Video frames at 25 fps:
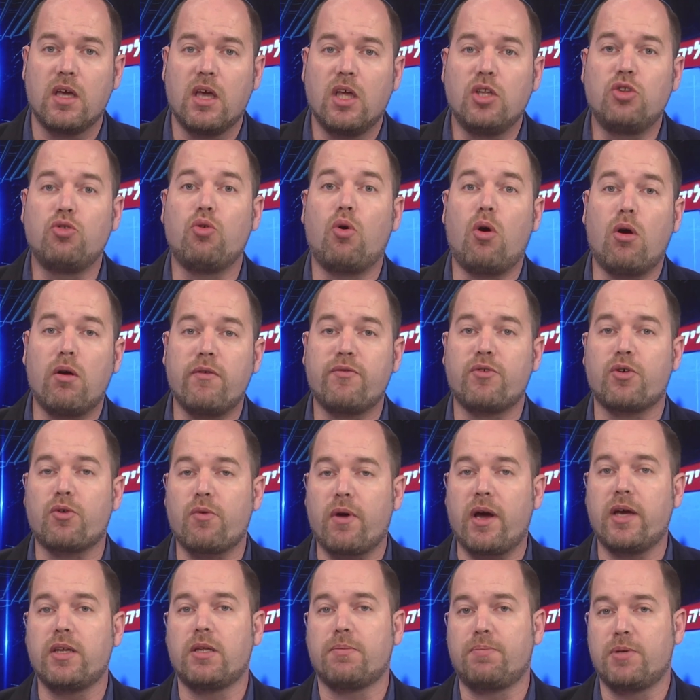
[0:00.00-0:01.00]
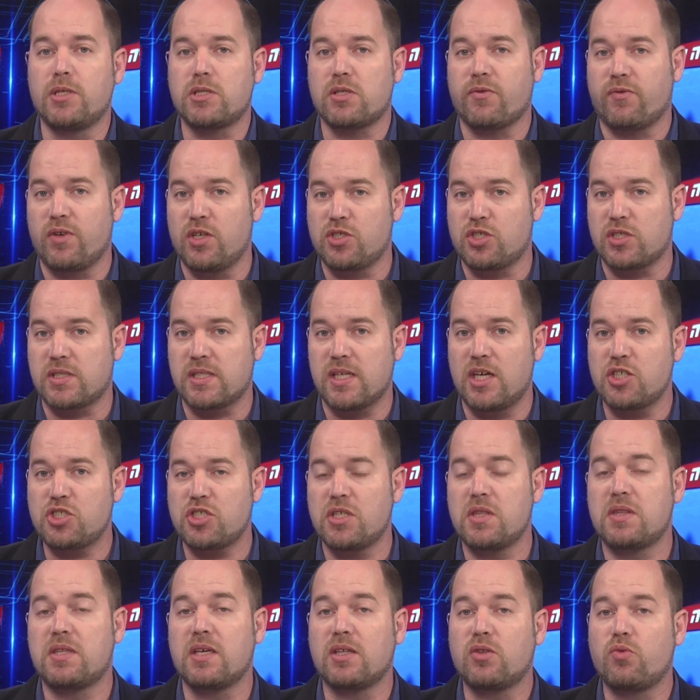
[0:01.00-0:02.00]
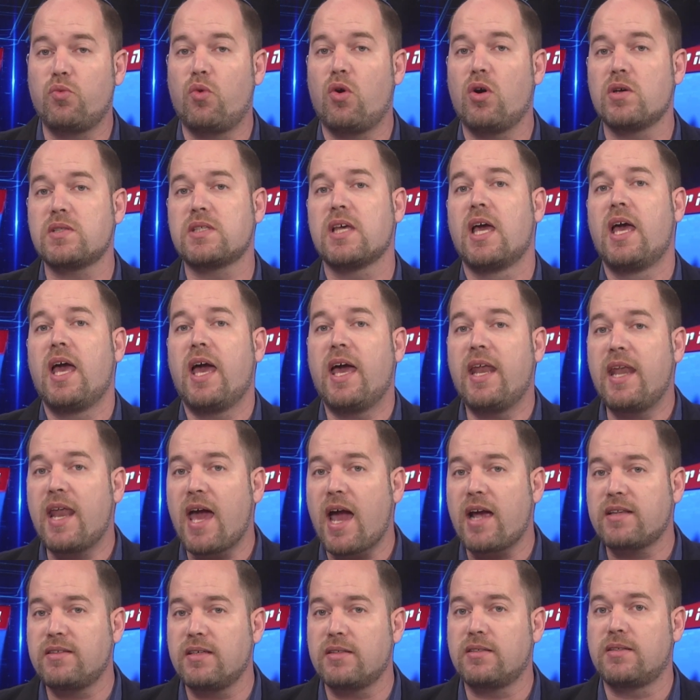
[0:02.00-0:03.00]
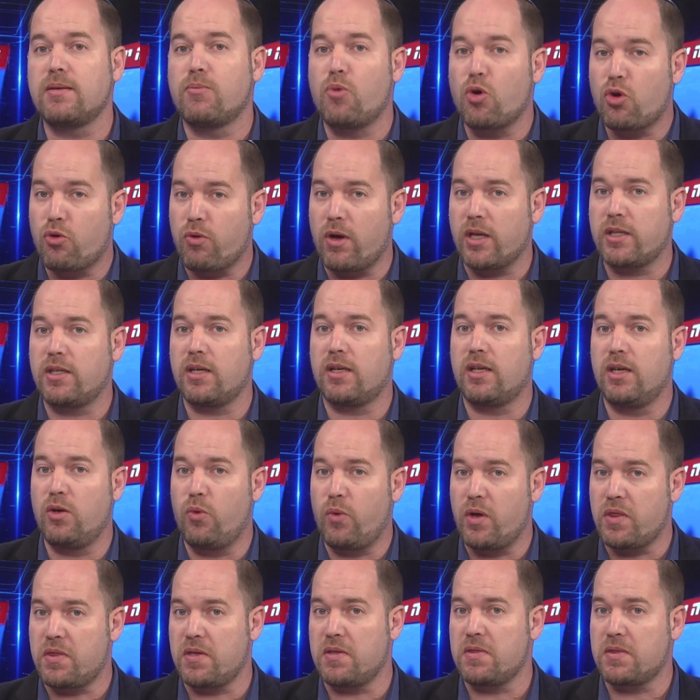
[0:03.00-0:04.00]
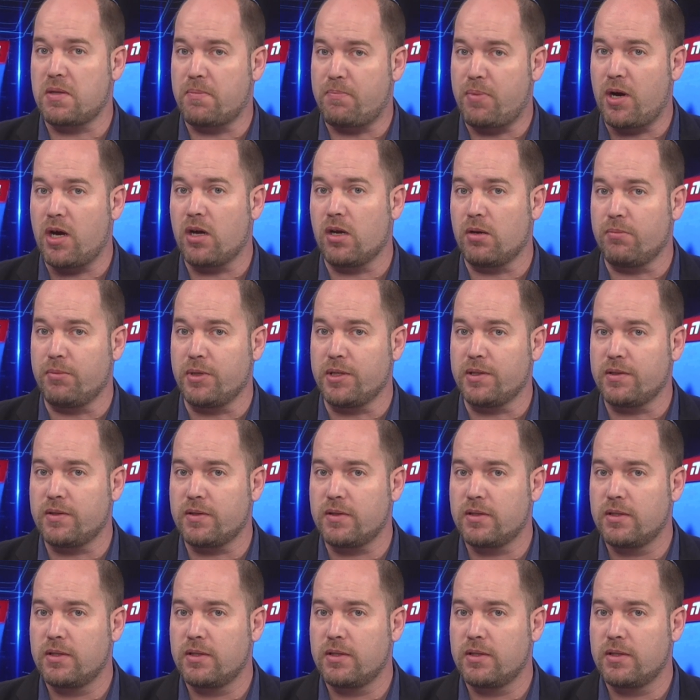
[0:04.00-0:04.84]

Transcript: to override a piece of legislation that was enacted democratically within the parliament.